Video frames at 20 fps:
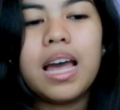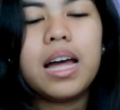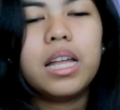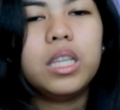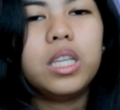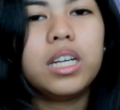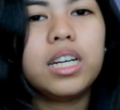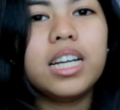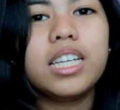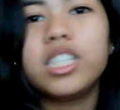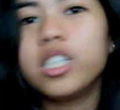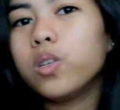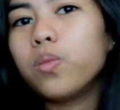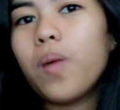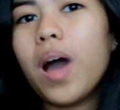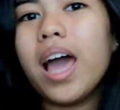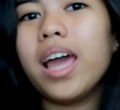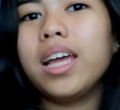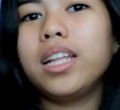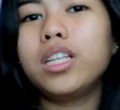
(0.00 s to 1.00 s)
The reason
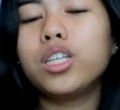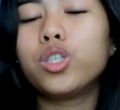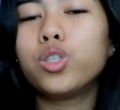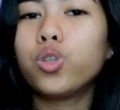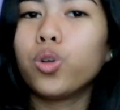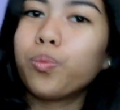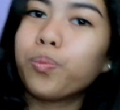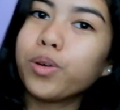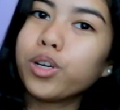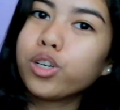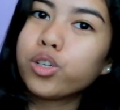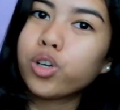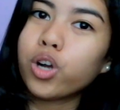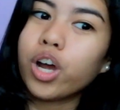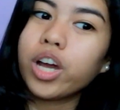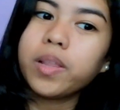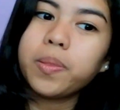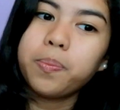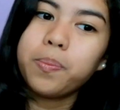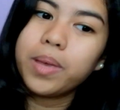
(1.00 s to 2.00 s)
why it is super
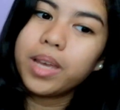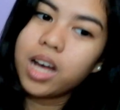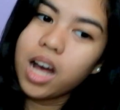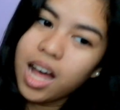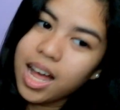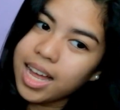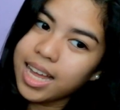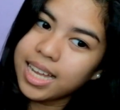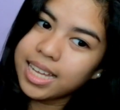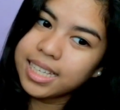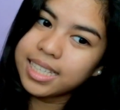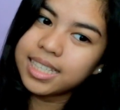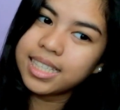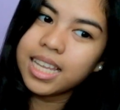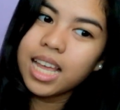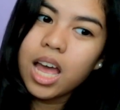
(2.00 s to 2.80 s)
short because